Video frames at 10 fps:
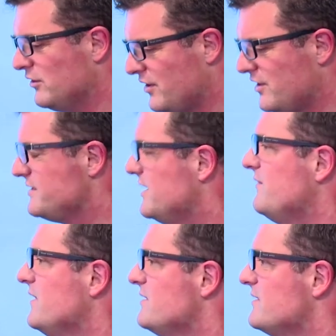Thursday
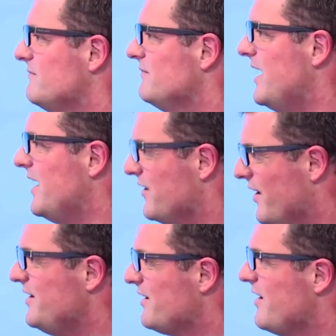evenings at
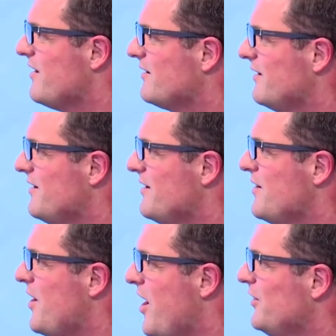nine o'clock,
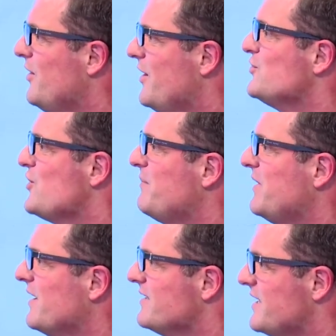online
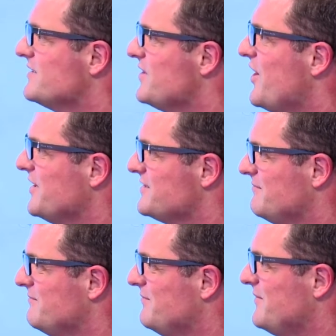shopping is at its highest.
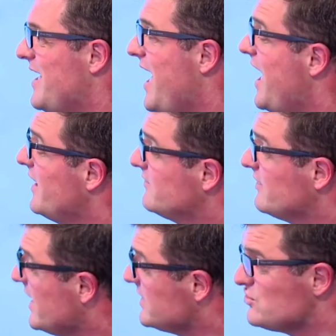And
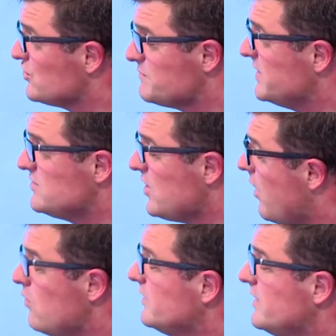let's just be
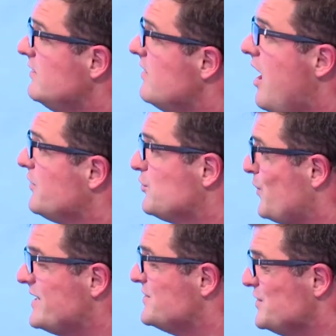totally non
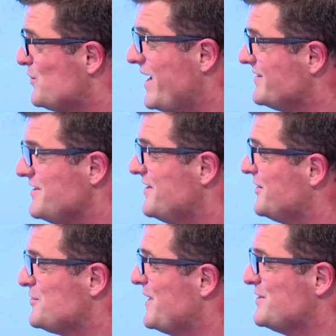2020,
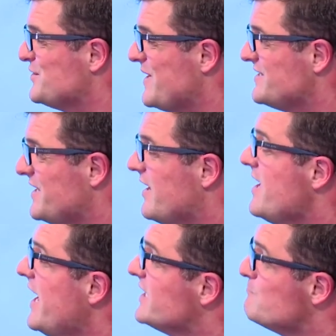year 2020 here.
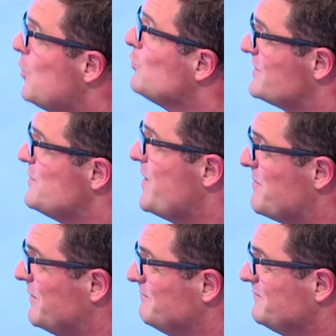It's mostly
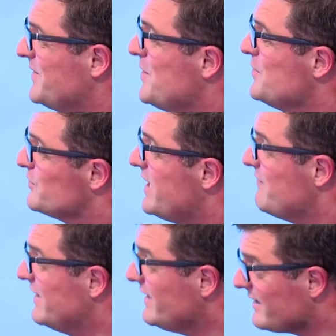women. So they
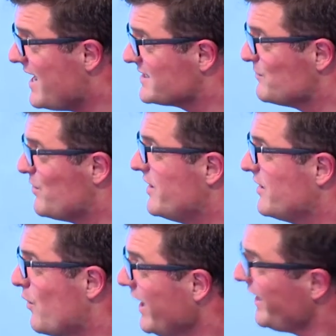have a little glass of wine,
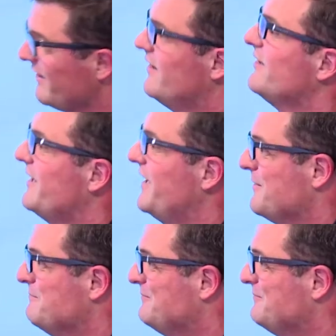they go hink and click.